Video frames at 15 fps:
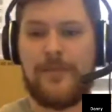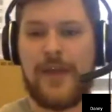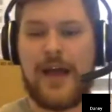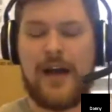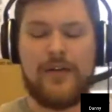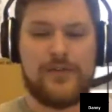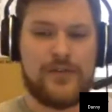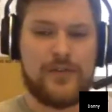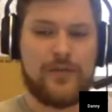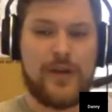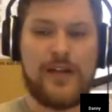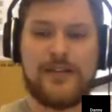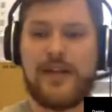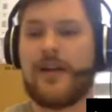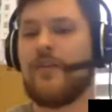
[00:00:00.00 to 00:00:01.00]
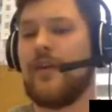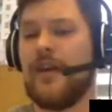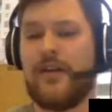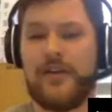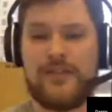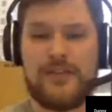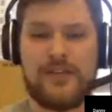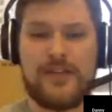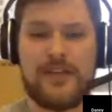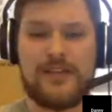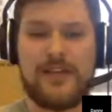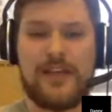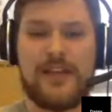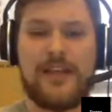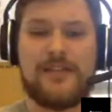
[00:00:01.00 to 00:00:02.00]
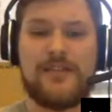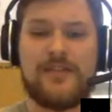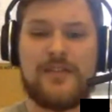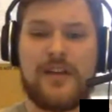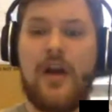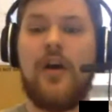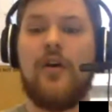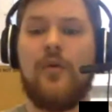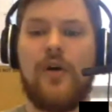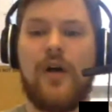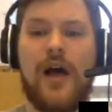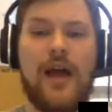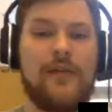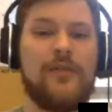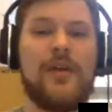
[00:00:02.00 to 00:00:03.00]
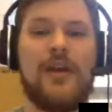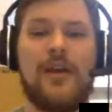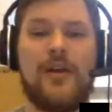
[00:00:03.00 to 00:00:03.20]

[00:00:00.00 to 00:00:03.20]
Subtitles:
how to write decorators and things like this, it's like, oh, well, I